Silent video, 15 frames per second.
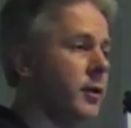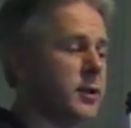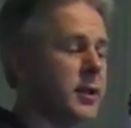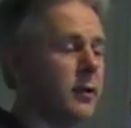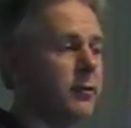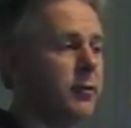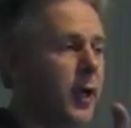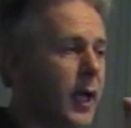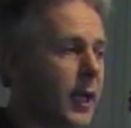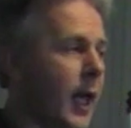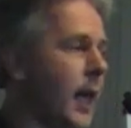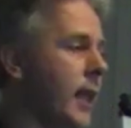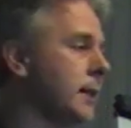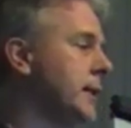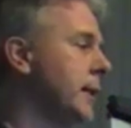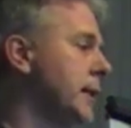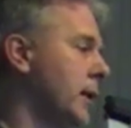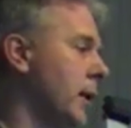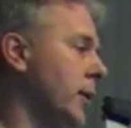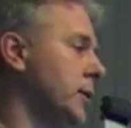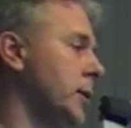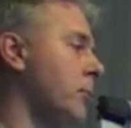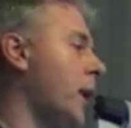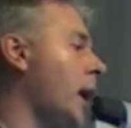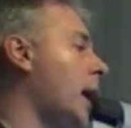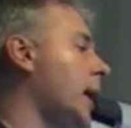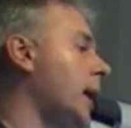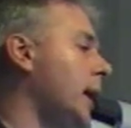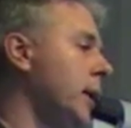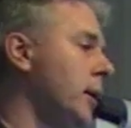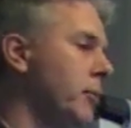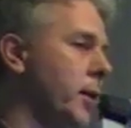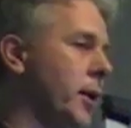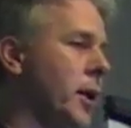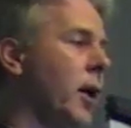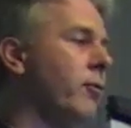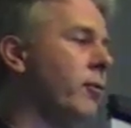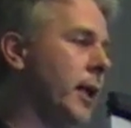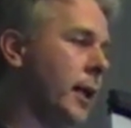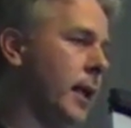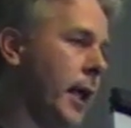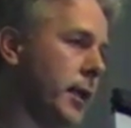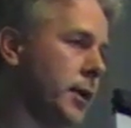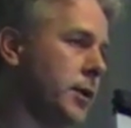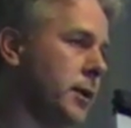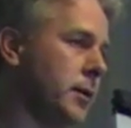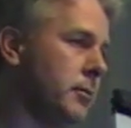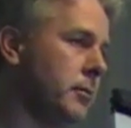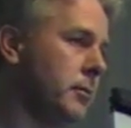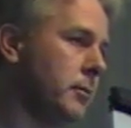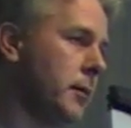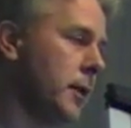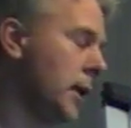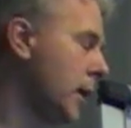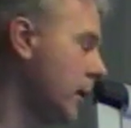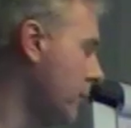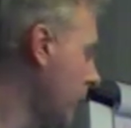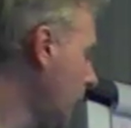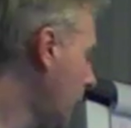Loads of analysis, loads of planning, but no real action. Okay?